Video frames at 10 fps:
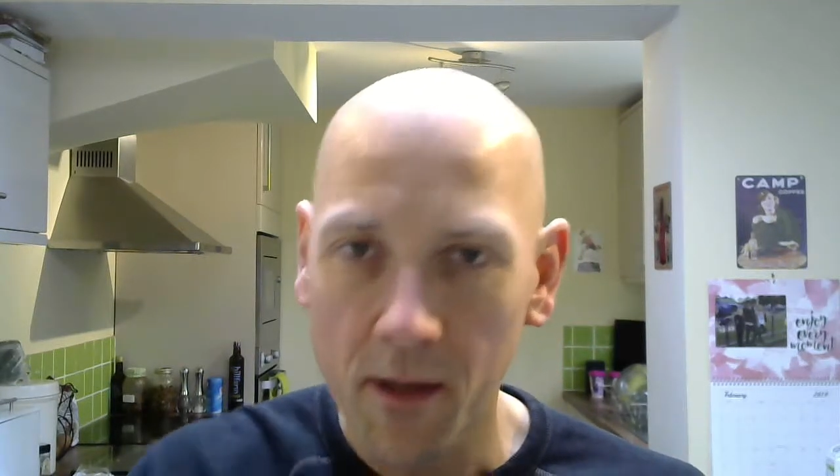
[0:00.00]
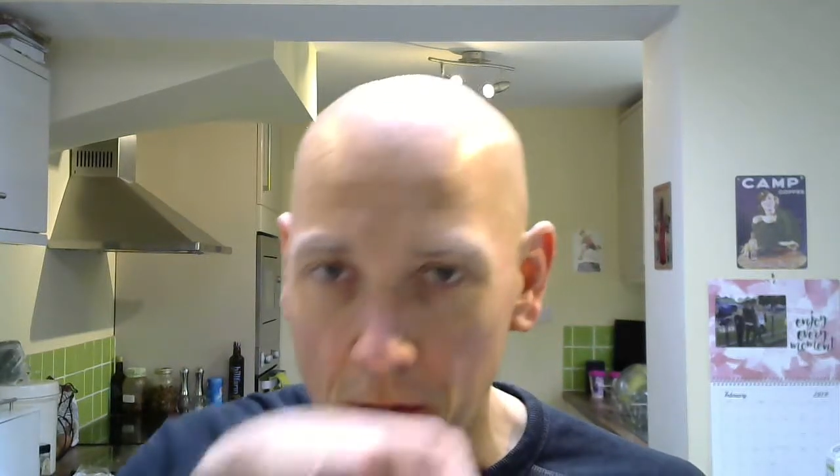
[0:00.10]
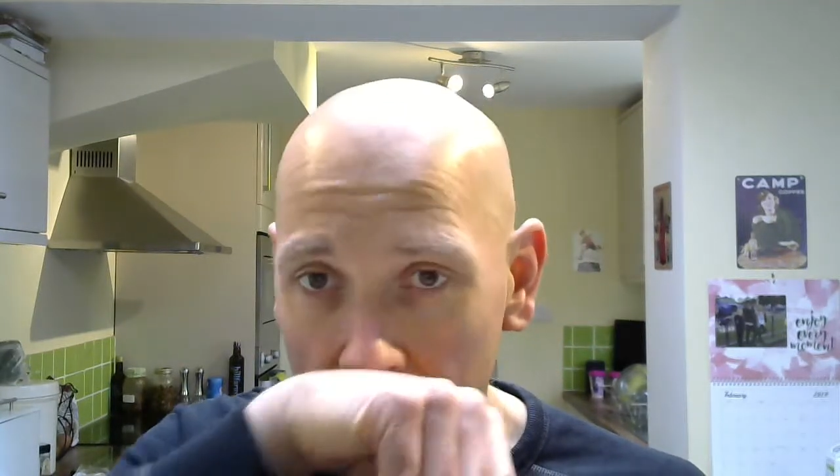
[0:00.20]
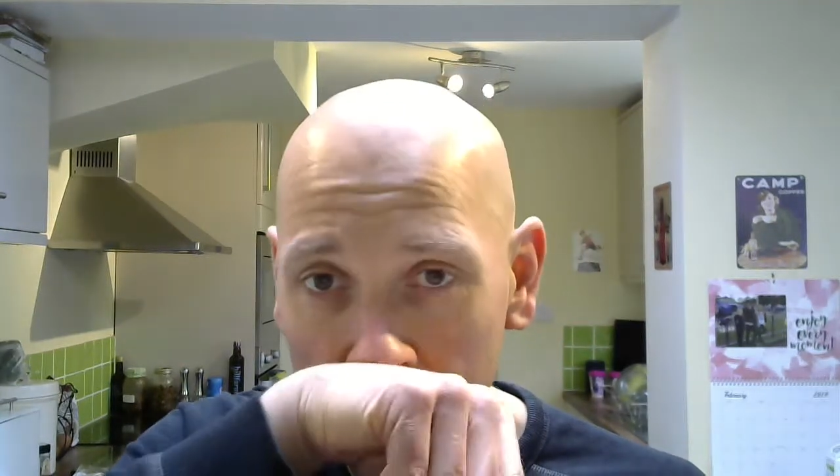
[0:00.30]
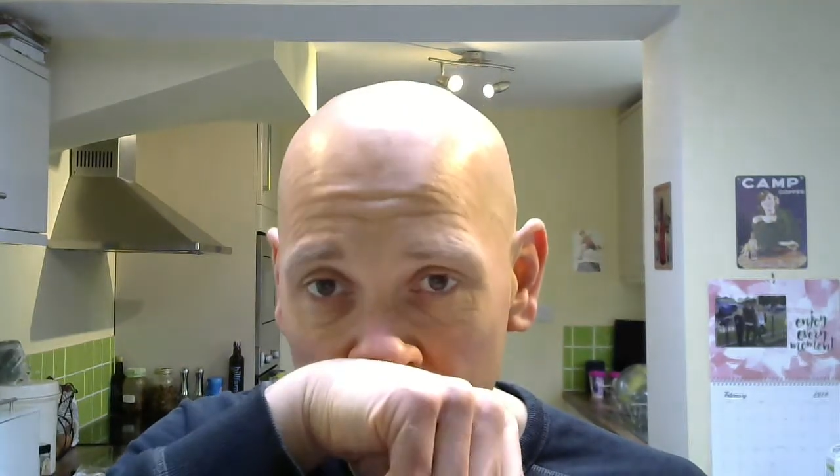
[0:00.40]

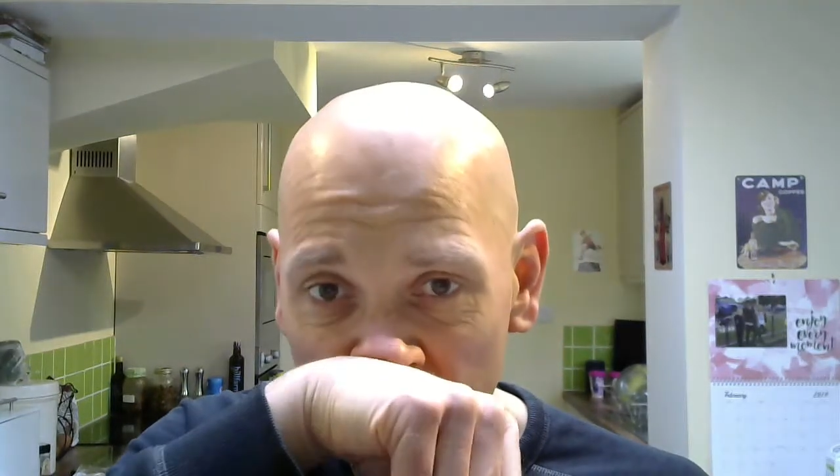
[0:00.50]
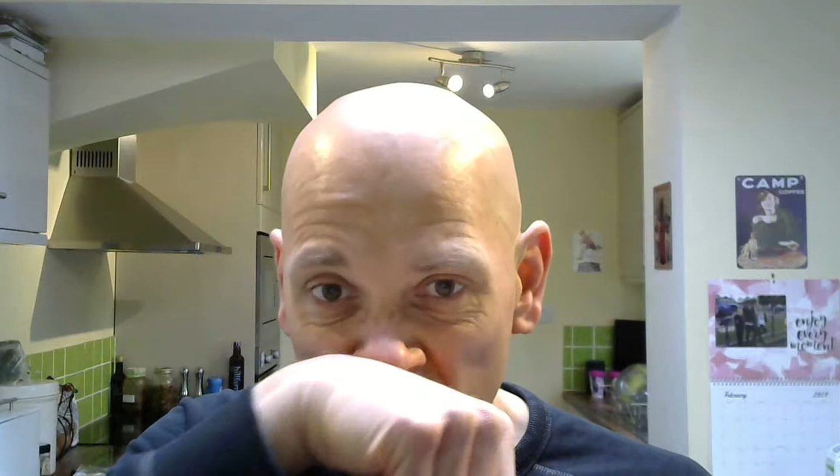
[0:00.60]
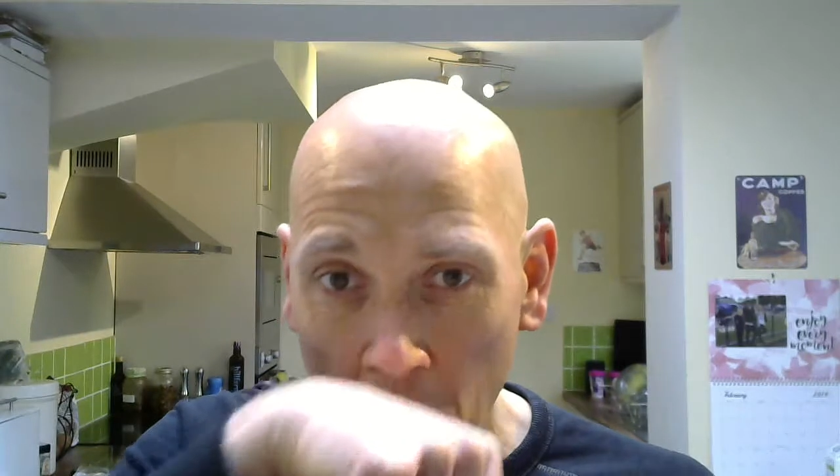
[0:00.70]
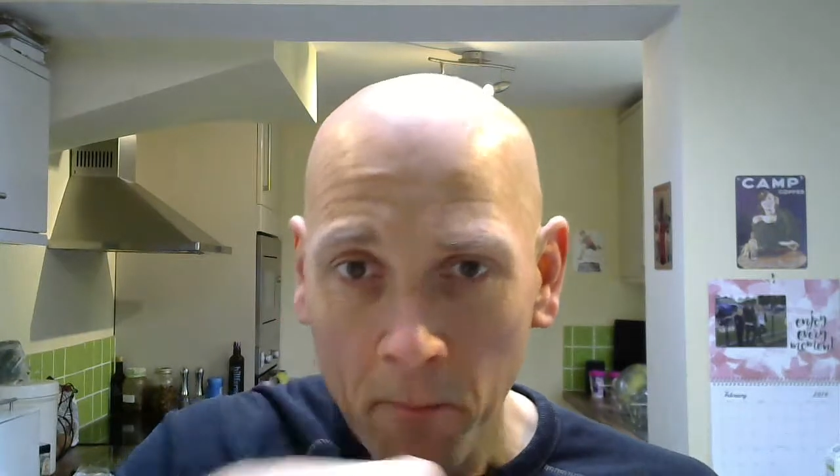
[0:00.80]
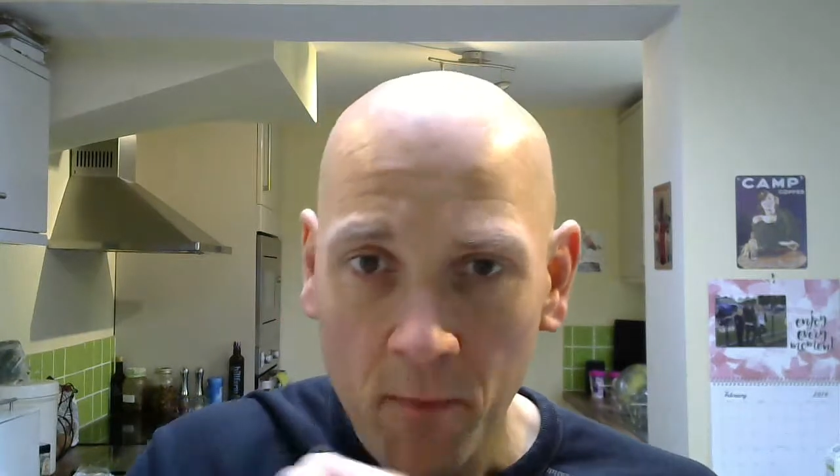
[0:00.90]
So,
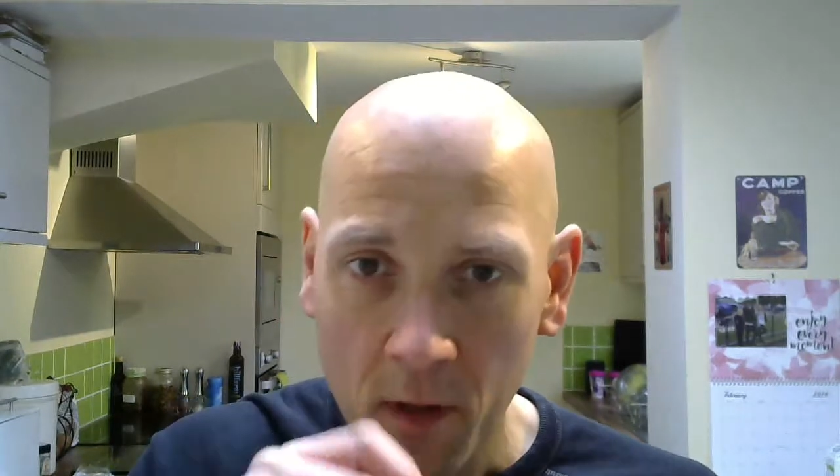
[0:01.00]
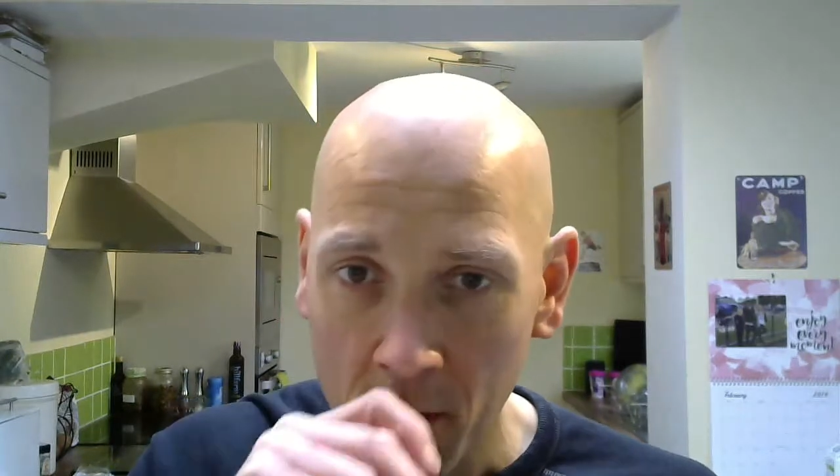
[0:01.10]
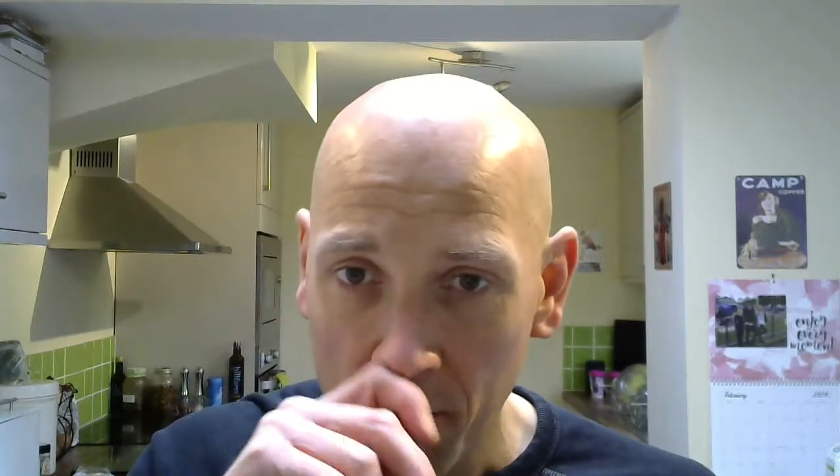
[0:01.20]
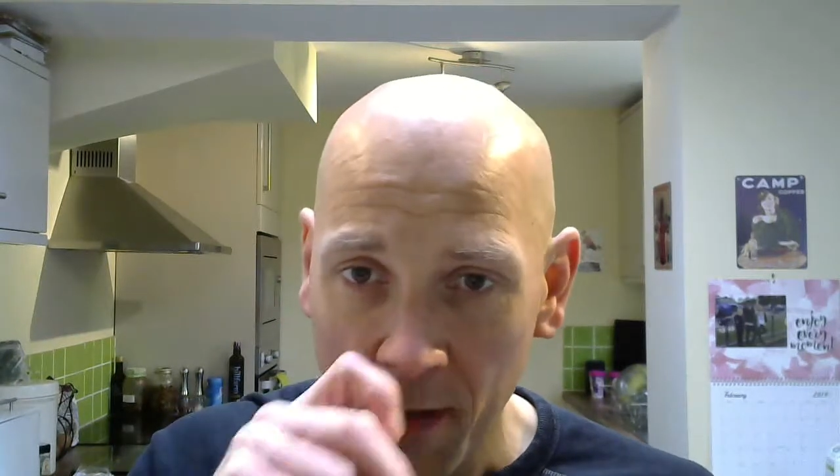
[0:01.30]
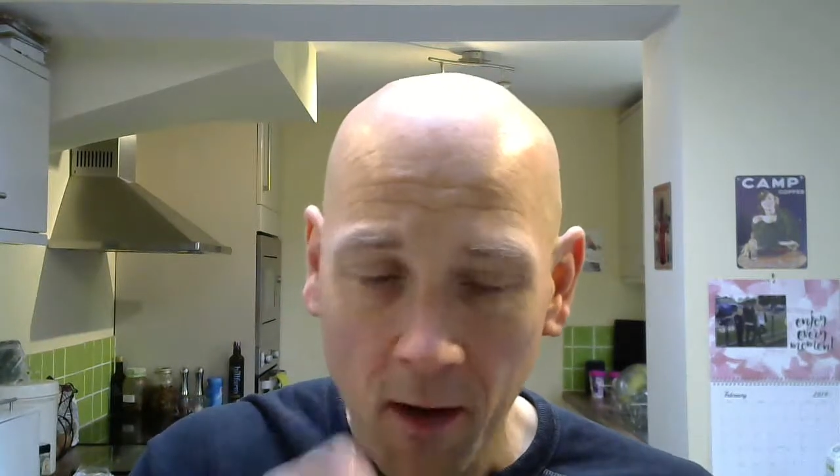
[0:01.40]

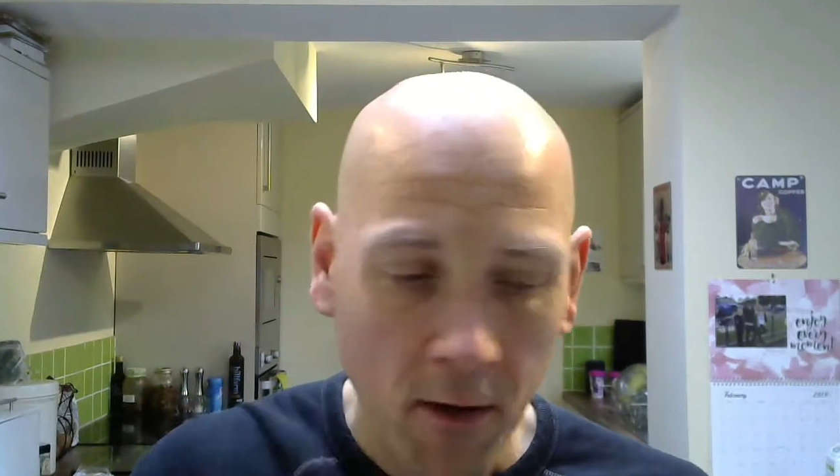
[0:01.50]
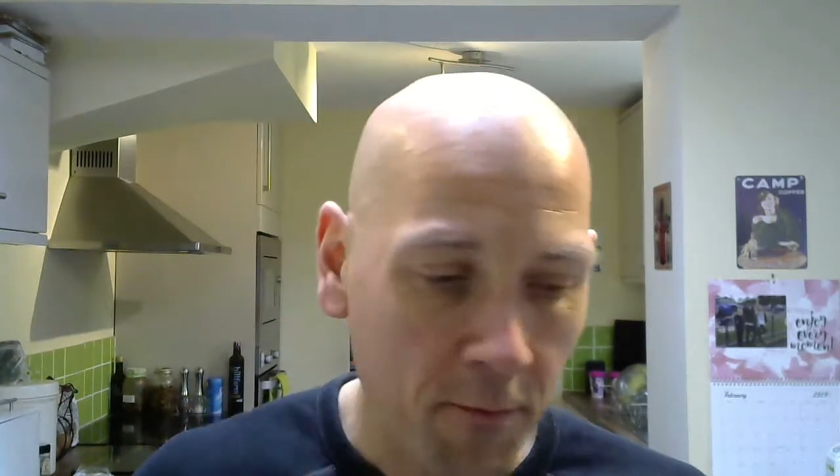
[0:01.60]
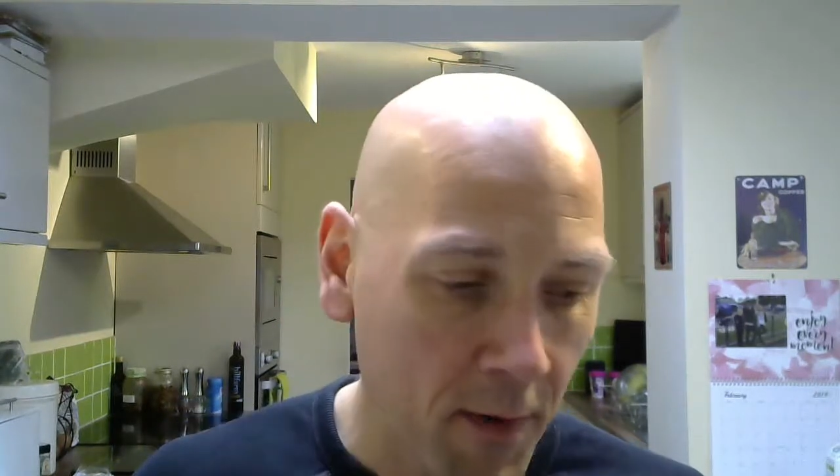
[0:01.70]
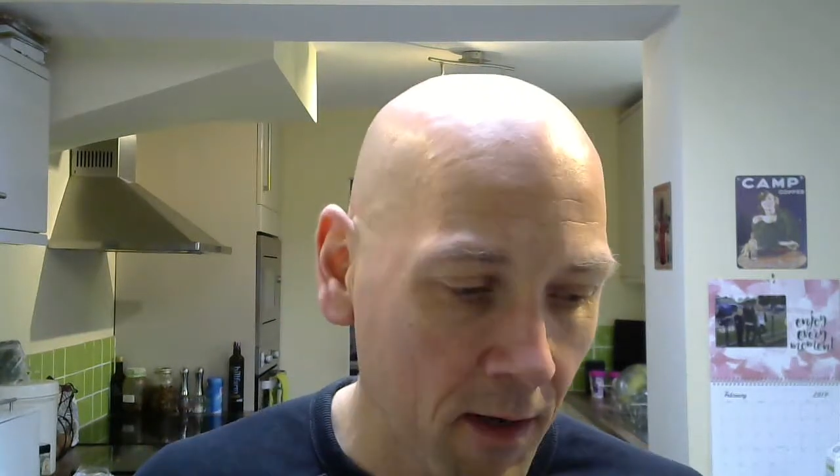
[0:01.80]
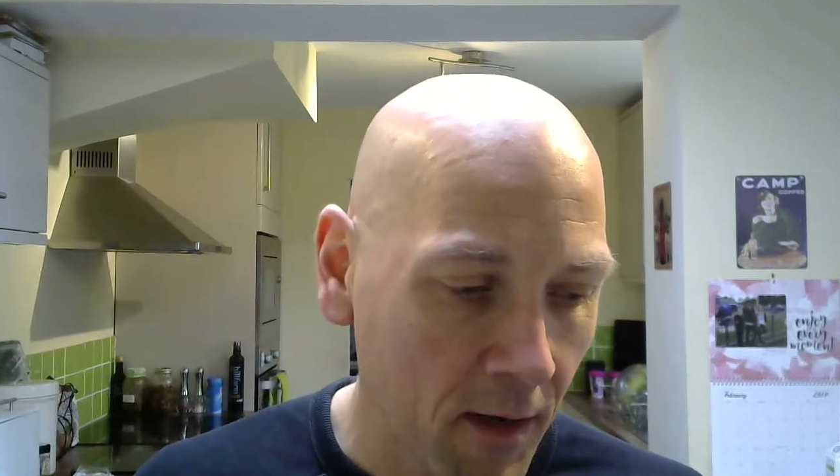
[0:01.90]
excuse me, I've
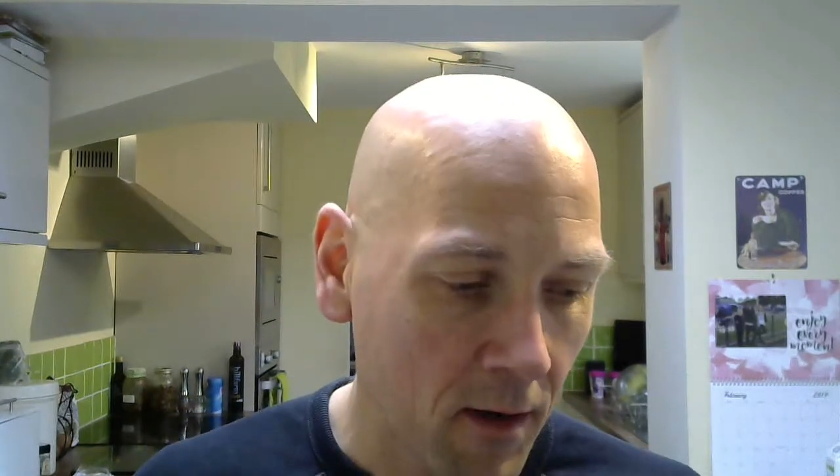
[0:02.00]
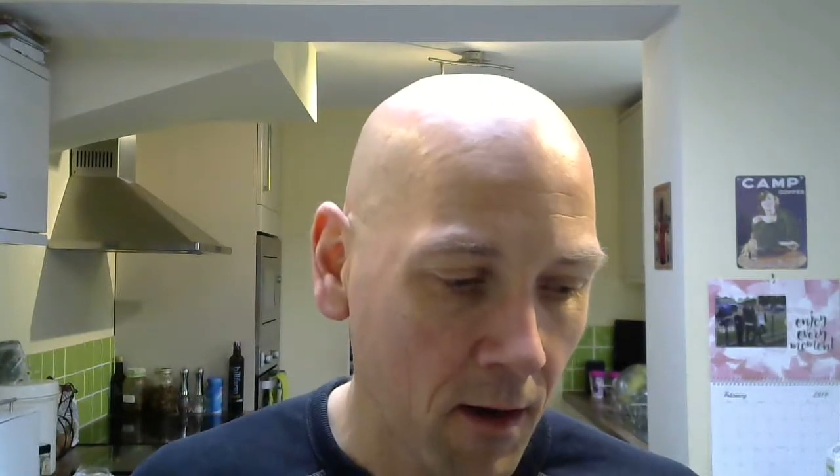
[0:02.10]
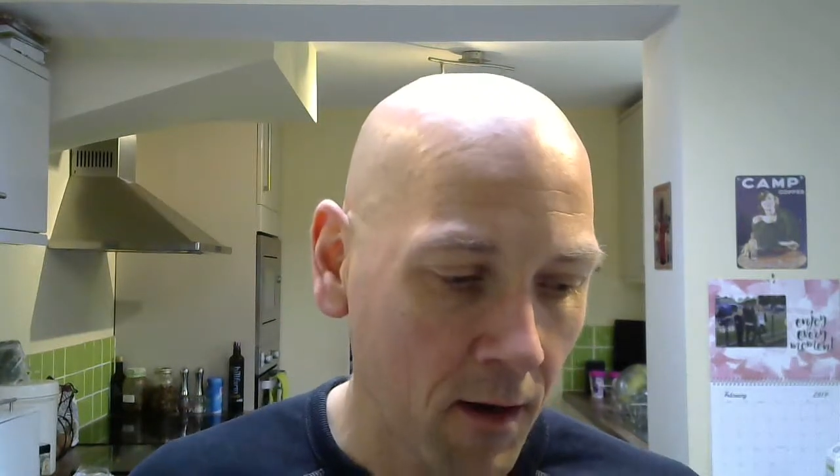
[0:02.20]
been